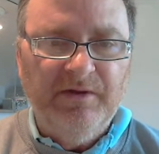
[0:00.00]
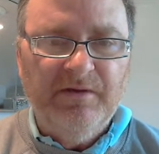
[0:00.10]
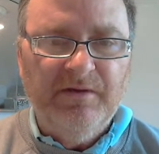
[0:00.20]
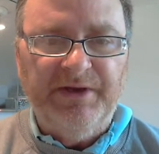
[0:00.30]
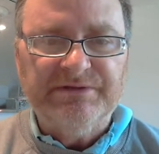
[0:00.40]

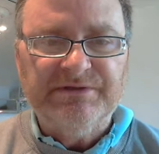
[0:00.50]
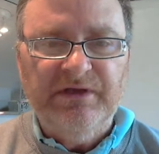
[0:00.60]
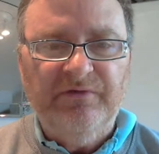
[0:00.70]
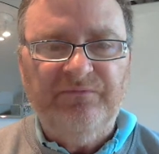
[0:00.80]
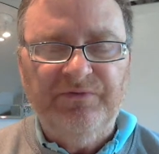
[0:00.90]
But it's
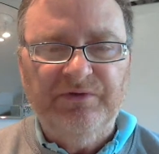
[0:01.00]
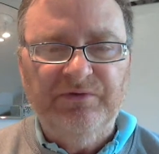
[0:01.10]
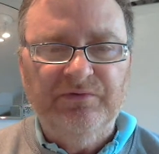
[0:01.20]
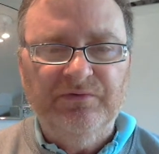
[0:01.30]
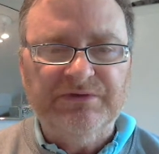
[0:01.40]
if
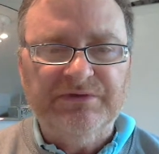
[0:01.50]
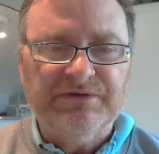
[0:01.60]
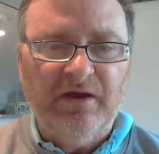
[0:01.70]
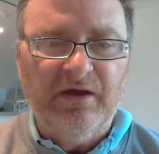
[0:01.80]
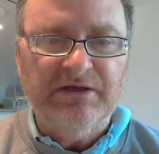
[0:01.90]
you
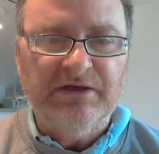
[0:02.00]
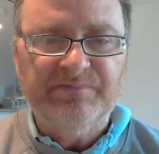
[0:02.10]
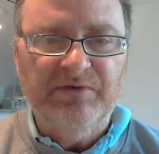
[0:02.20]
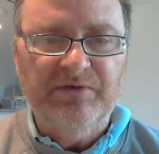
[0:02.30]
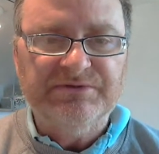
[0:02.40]
decide, I
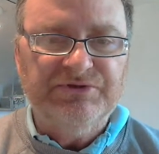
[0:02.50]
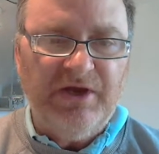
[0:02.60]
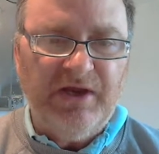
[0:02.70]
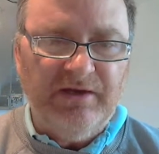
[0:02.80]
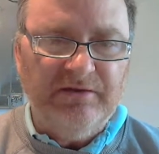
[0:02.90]
suppose, to
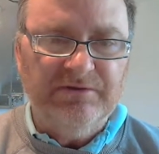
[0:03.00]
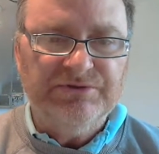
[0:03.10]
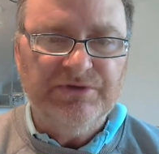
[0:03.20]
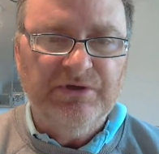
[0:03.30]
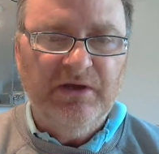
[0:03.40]

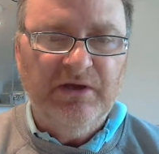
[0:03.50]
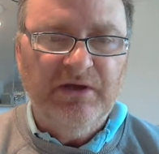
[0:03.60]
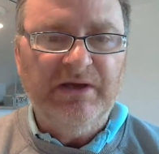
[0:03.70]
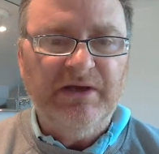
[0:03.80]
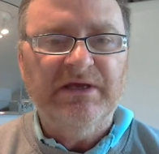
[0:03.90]
change, it
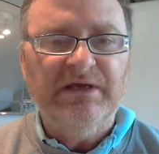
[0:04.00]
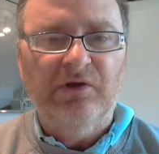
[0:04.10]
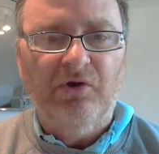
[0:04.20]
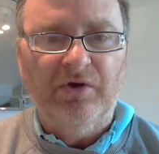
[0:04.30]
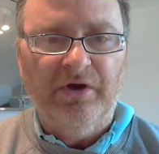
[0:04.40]
might take
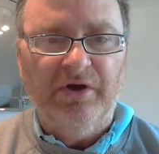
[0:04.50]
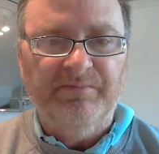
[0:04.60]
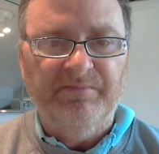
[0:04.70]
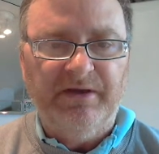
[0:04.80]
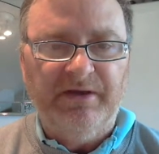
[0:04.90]
longer,
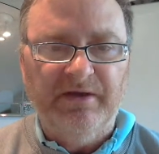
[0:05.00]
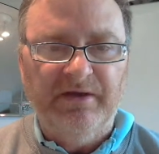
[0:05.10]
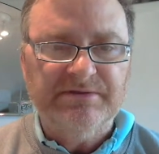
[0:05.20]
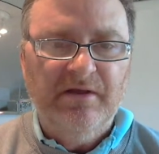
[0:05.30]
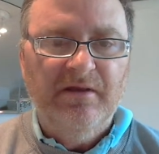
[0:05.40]
because